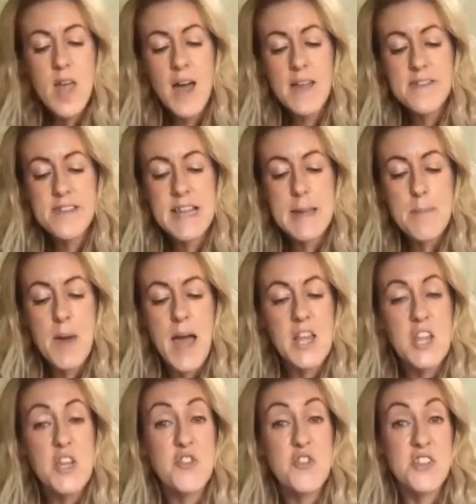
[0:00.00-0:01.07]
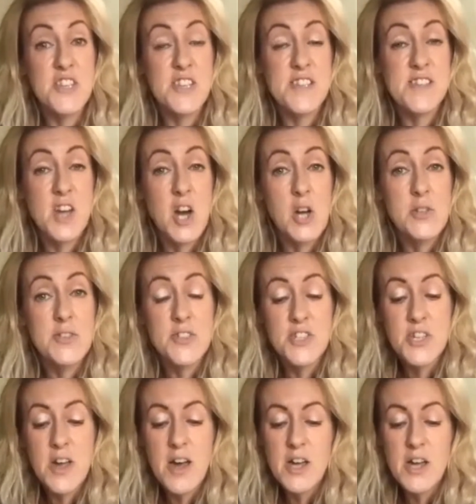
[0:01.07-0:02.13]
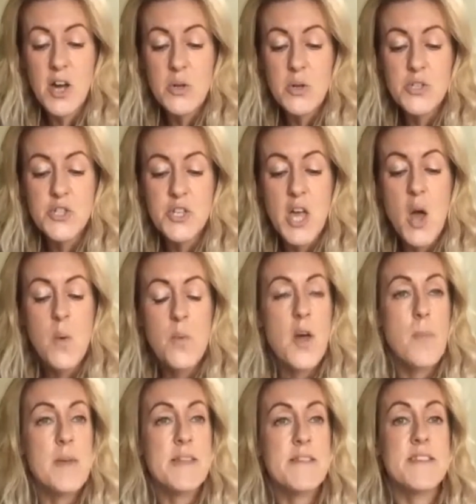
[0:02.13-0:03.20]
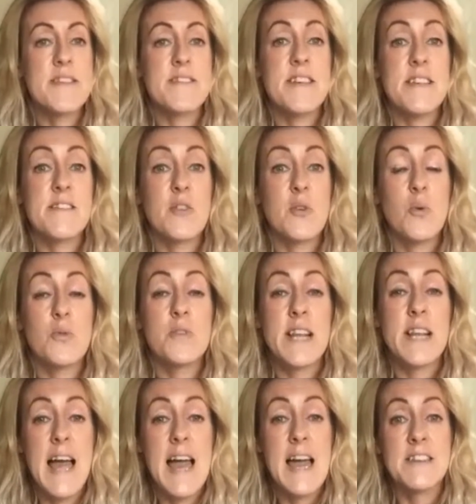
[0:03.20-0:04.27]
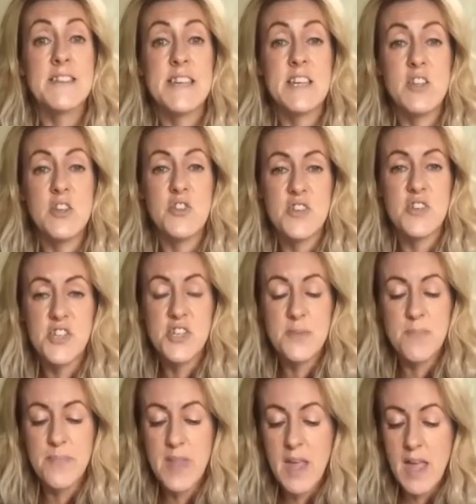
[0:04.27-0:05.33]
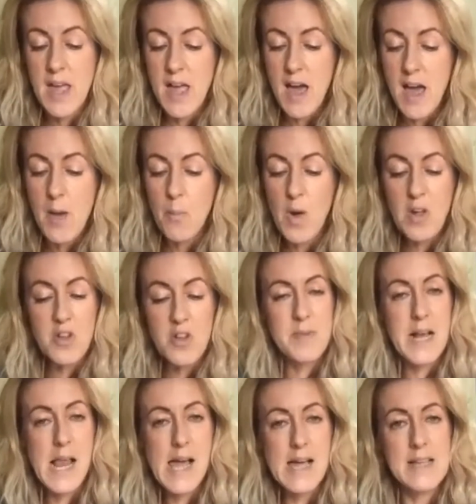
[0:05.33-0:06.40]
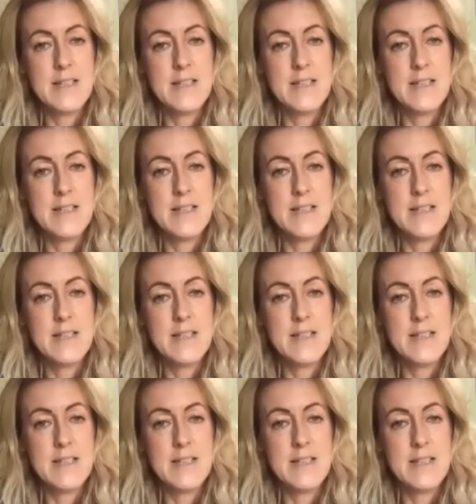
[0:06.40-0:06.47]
sleep and nutritionist coach. Her business is called Clare Hegarty Nutrition. Welcome, Clare.